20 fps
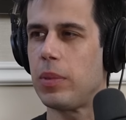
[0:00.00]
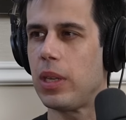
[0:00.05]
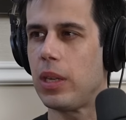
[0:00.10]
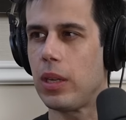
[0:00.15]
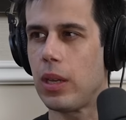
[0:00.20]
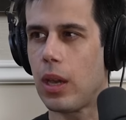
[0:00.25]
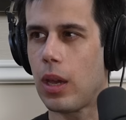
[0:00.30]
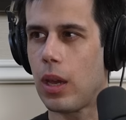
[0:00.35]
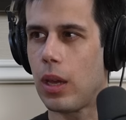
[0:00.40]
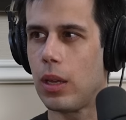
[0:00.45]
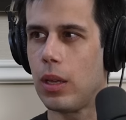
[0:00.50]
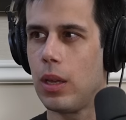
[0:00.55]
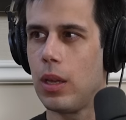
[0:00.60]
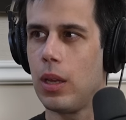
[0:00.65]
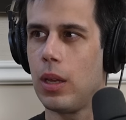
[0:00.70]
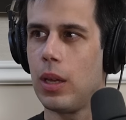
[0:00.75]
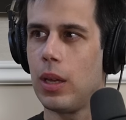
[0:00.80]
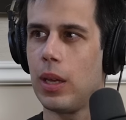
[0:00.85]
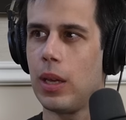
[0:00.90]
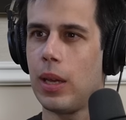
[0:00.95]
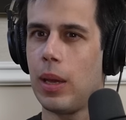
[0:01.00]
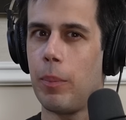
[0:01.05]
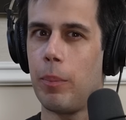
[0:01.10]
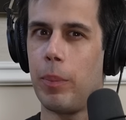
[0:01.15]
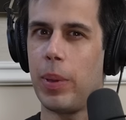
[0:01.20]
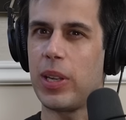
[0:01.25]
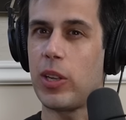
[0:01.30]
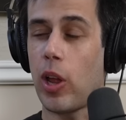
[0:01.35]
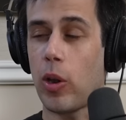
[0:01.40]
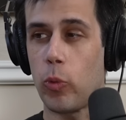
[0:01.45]
media. Yeah.
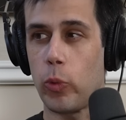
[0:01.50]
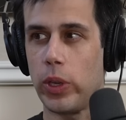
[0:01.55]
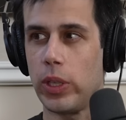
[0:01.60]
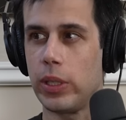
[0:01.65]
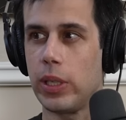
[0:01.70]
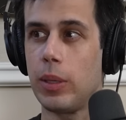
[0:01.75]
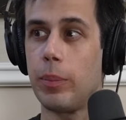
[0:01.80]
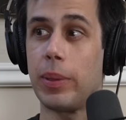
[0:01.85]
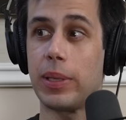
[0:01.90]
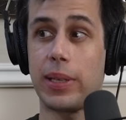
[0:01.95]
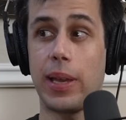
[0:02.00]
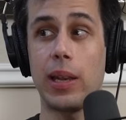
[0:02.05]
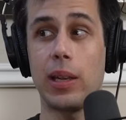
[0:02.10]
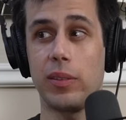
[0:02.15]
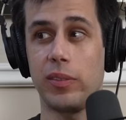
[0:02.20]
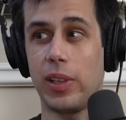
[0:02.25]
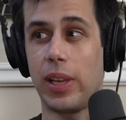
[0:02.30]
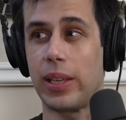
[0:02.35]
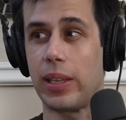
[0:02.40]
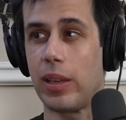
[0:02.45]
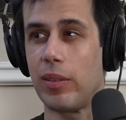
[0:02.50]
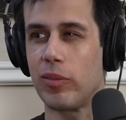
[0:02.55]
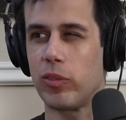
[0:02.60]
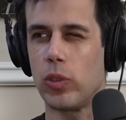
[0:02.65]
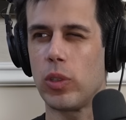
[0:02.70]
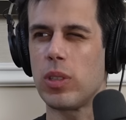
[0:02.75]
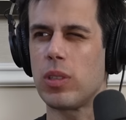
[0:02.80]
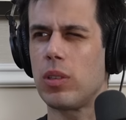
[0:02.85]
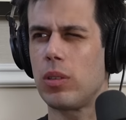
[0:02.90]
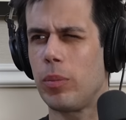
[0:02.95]
But not really, but kind of like
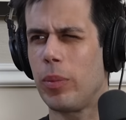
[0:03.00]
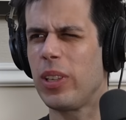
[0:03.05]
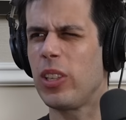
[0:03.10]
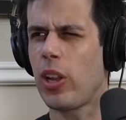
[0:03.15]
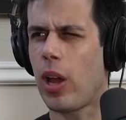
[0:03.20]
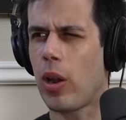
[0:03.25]
influencer, but